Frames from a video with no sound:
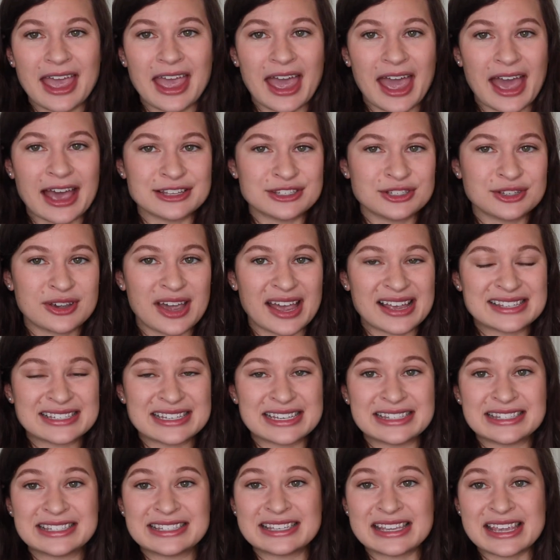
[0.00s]
As you guys
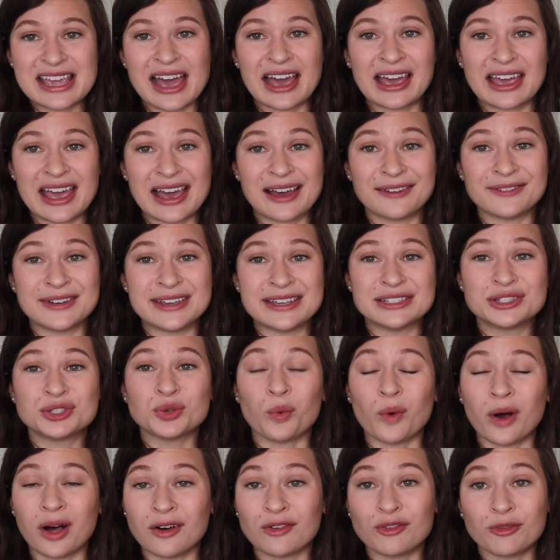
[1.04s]
can see, I have a
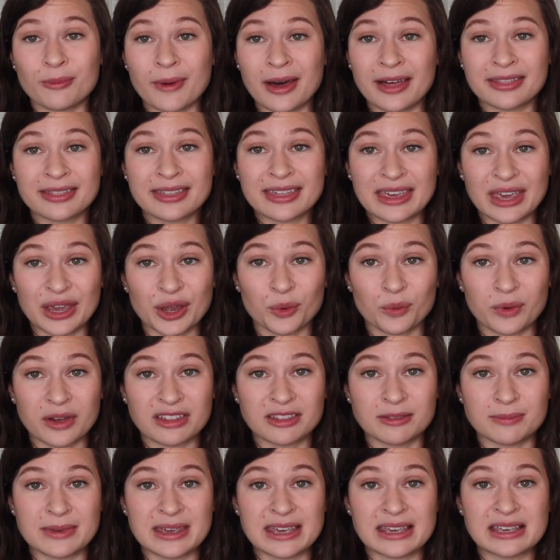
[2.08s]
12-month here
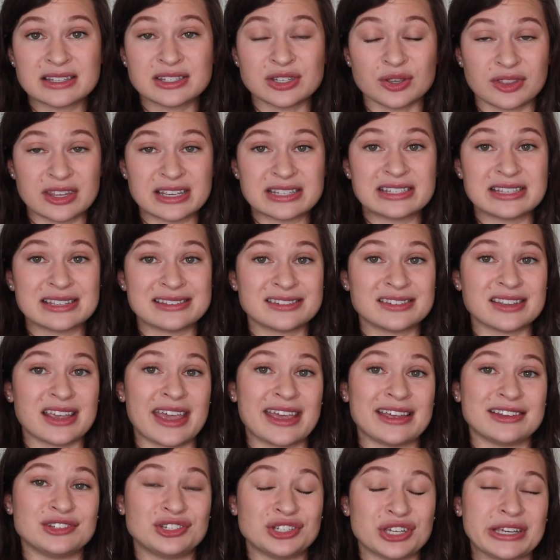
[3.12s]
with me. So this is
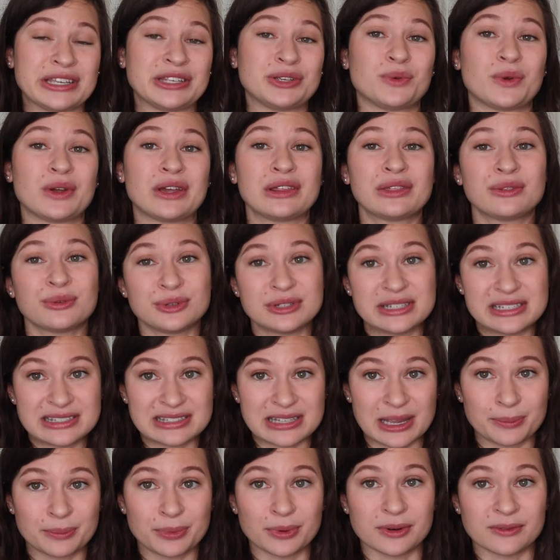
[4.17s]
a January through
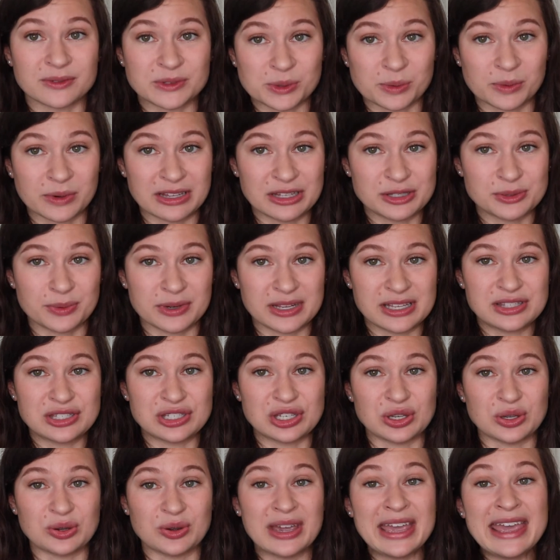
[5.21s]
December of
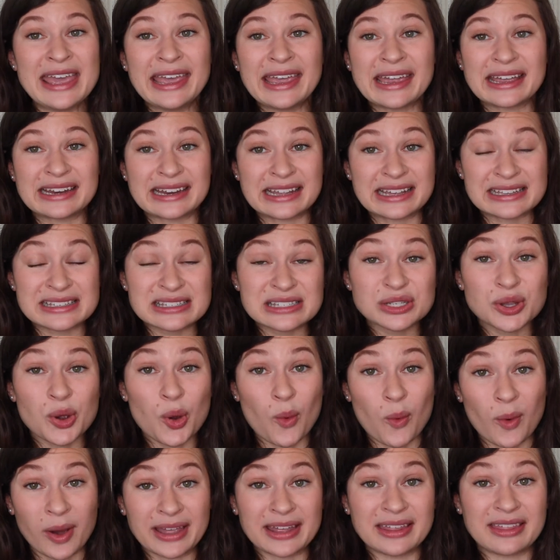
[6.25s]
2022. It is
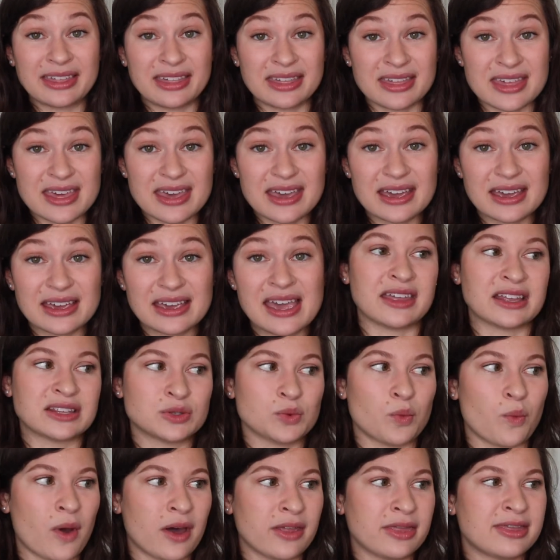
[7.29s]
quite thick. That's
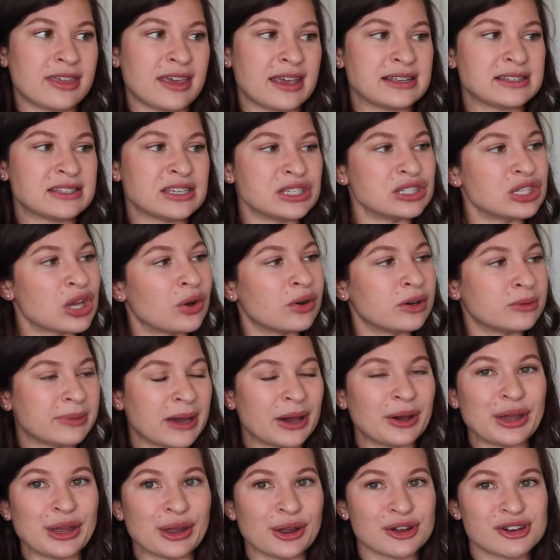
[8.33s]
one thing to note
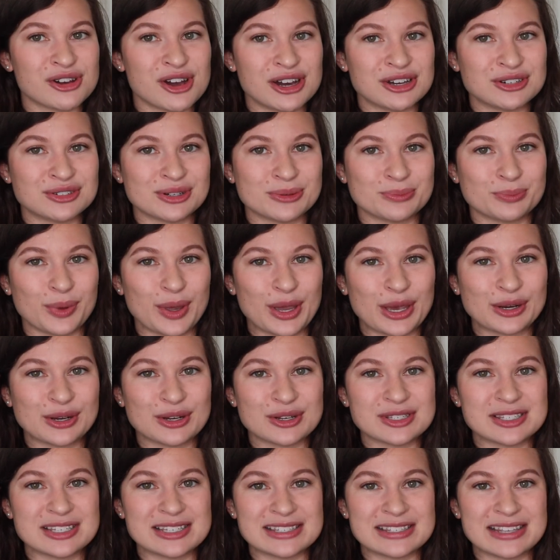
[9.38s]
about Erin Condren
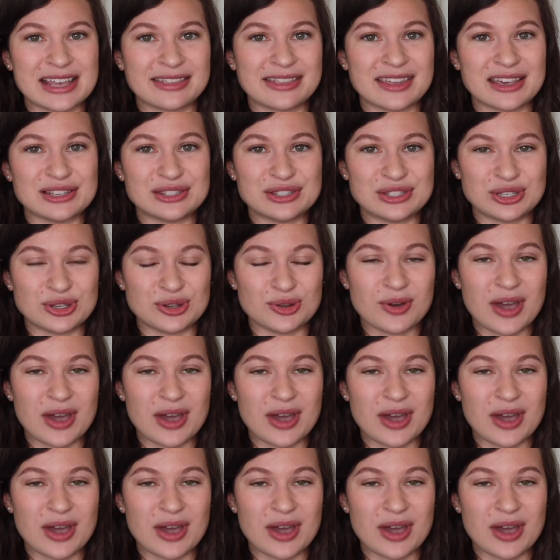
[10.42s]
planners, is that they do